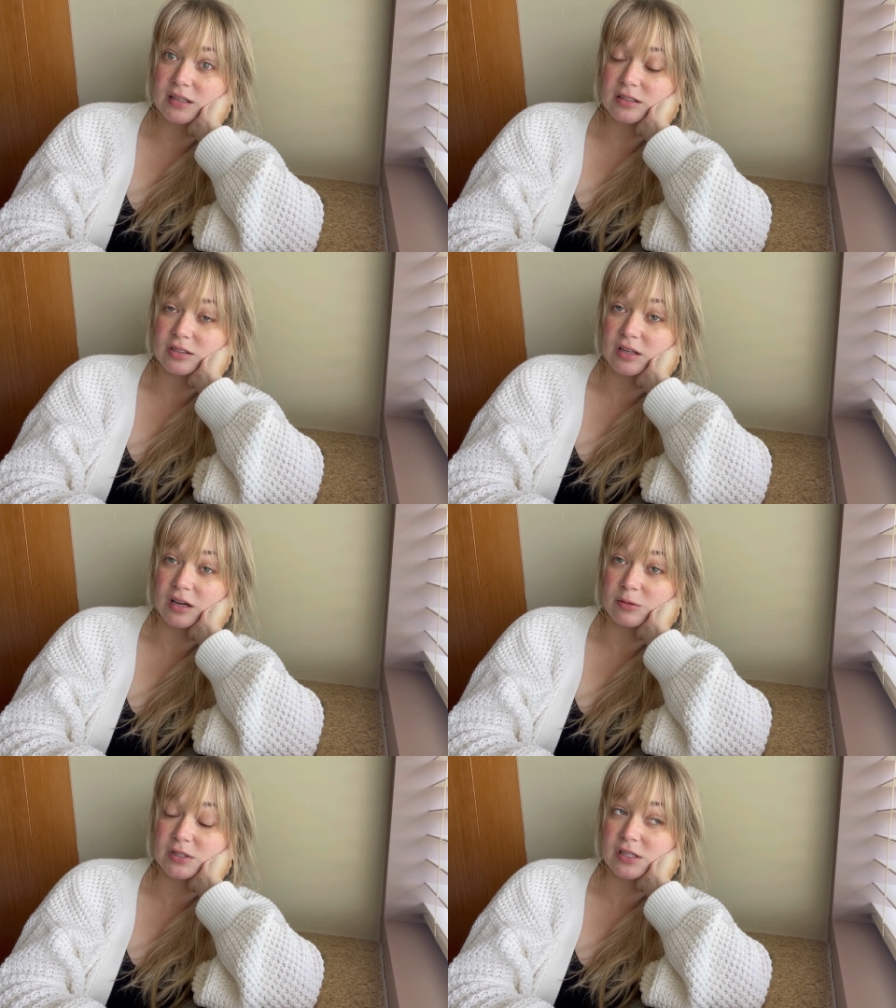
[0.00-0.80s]
It's like
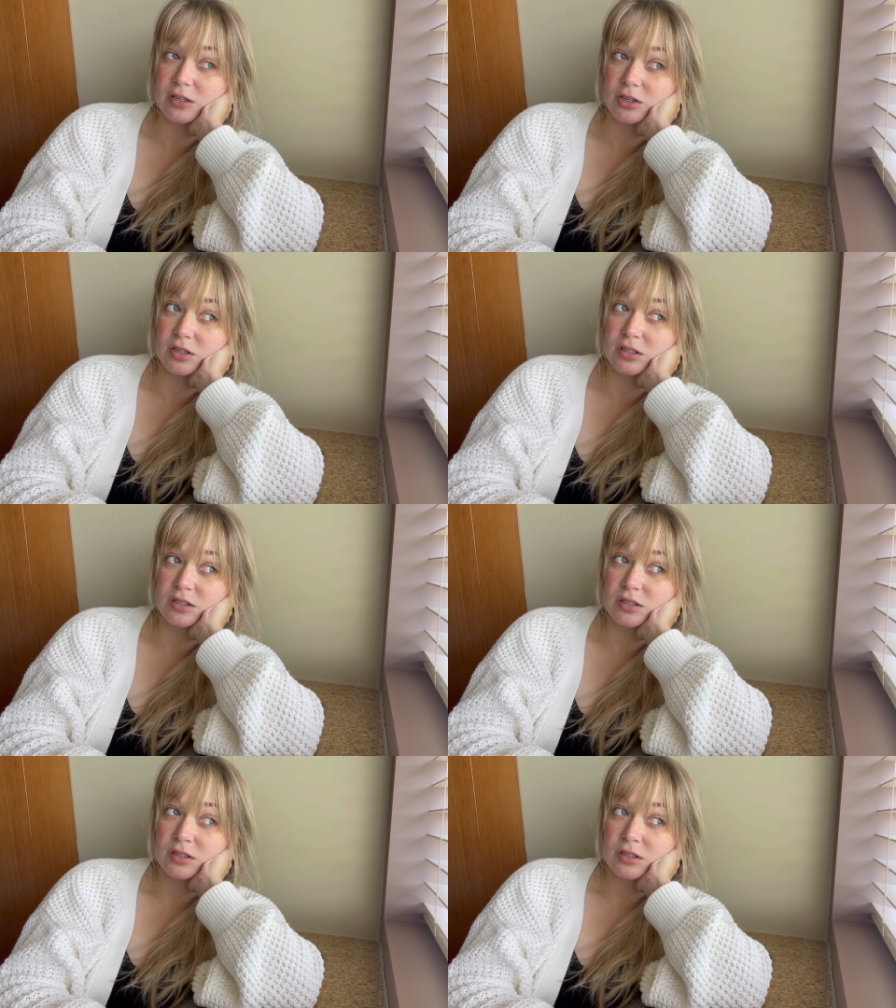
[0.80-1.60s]
I was here
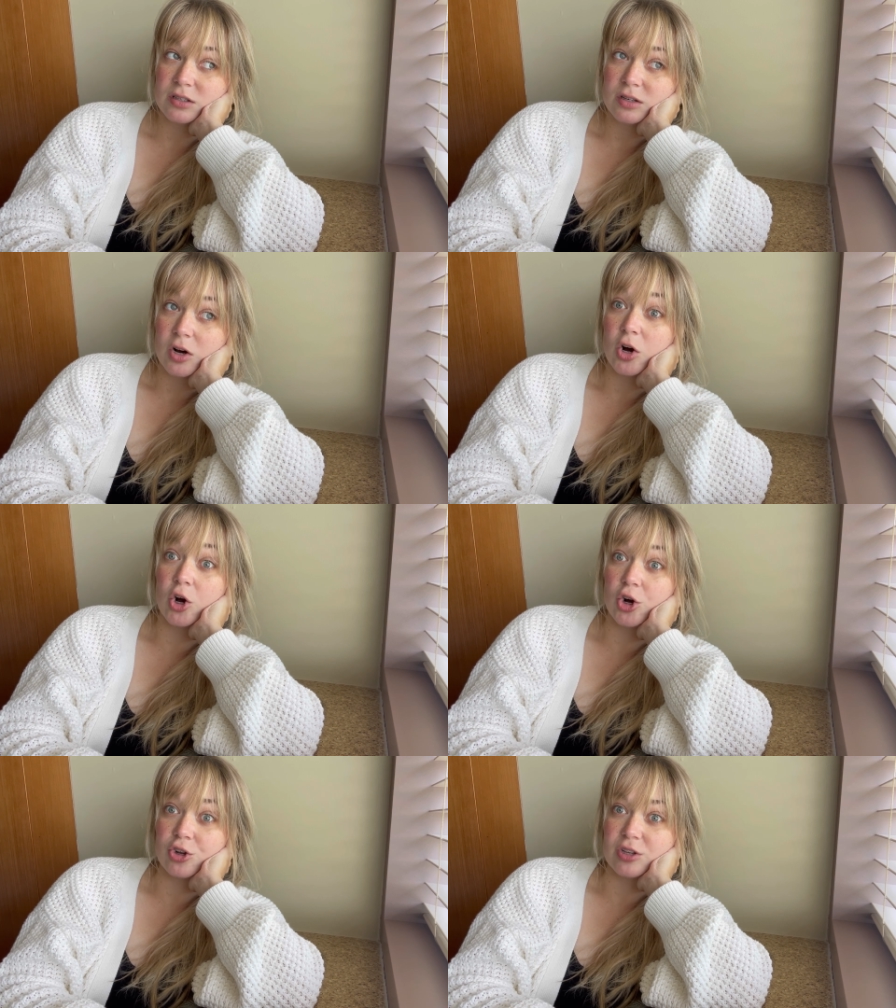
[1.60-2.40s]

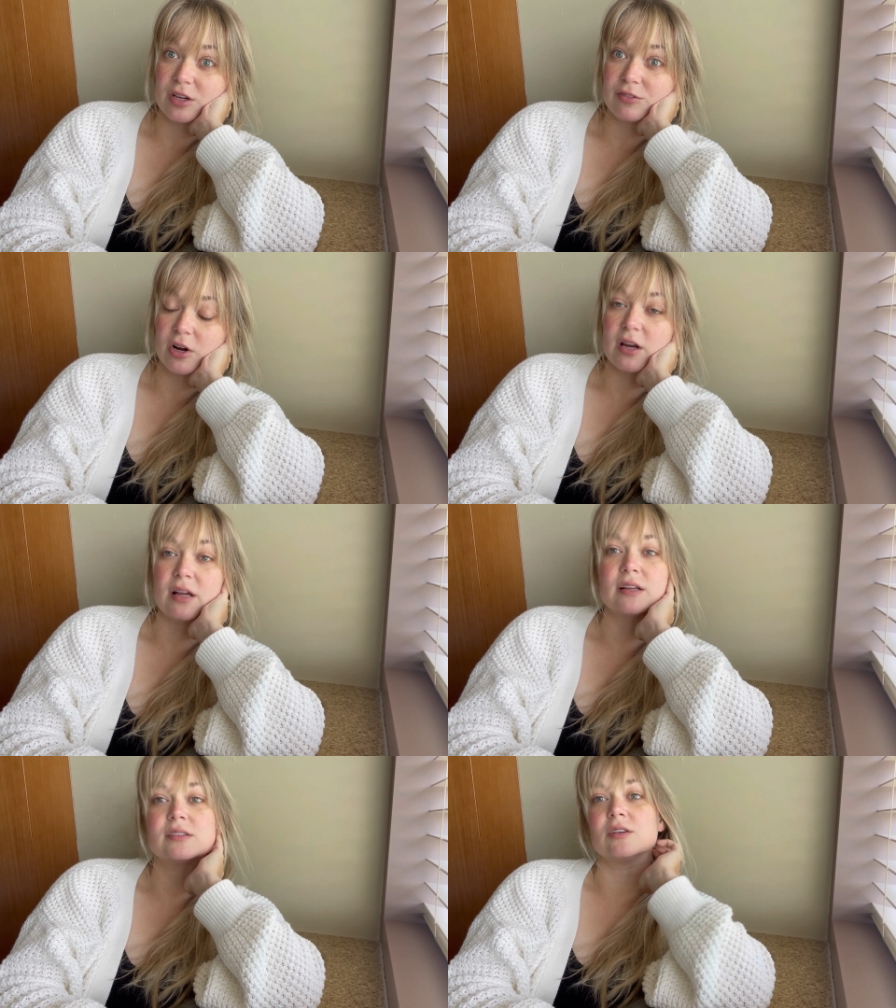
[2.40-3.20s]
all day
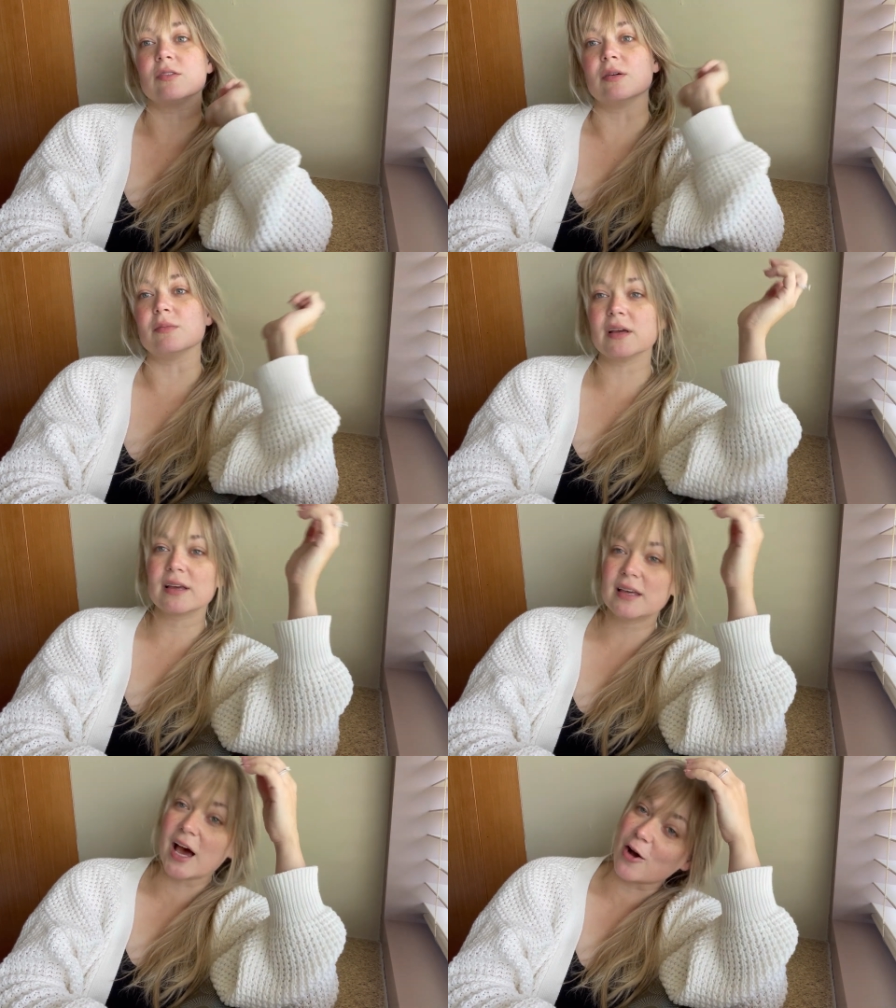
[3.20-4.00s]
Friday, so I'm like
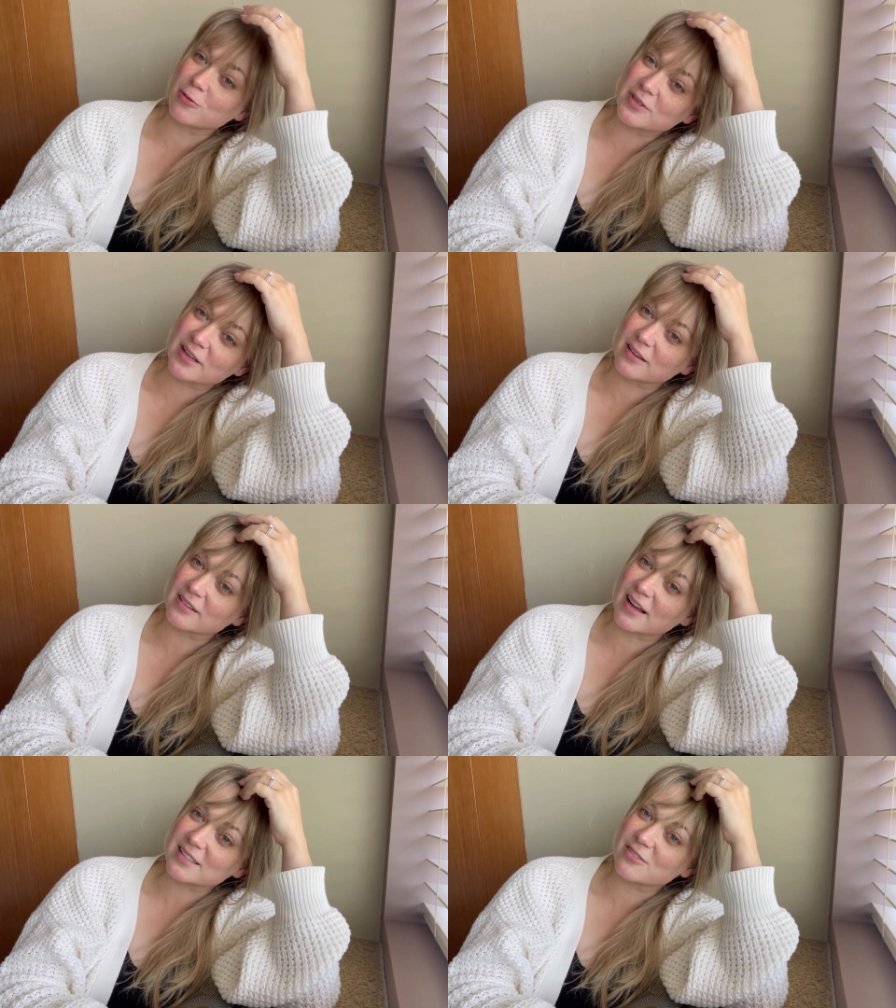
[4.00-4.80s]
counting
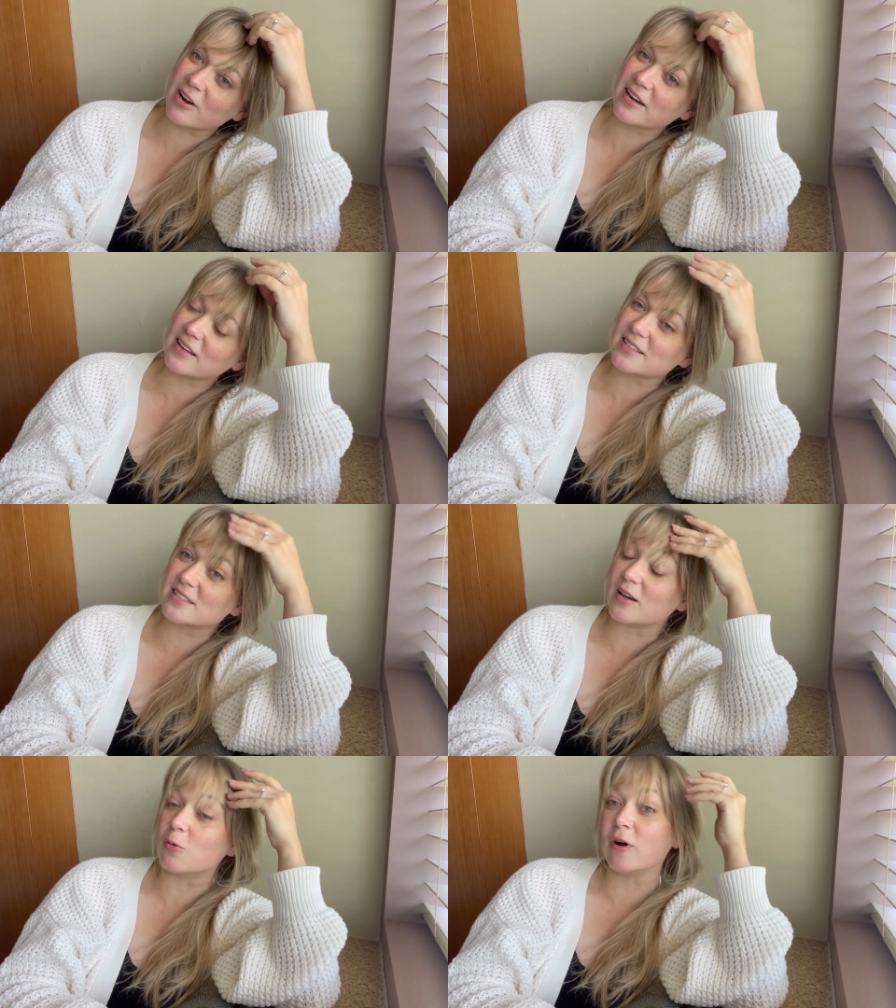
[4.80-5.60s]
last Friday as
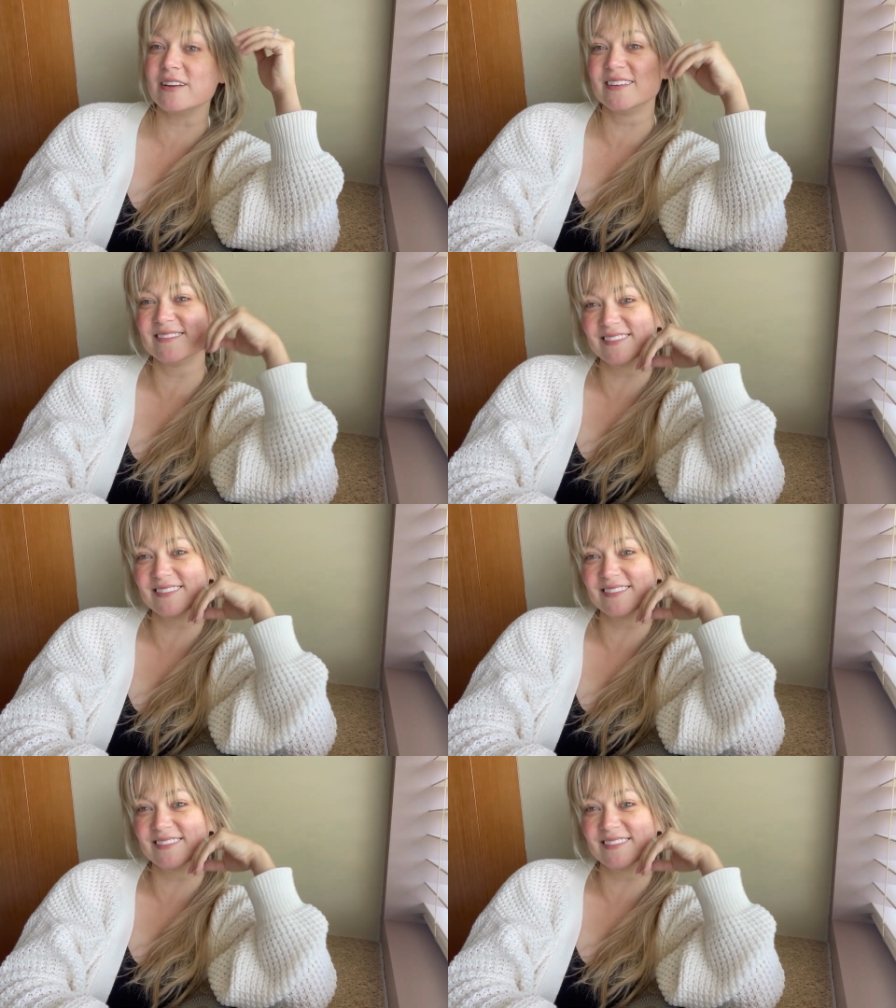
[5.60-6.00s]
day 1.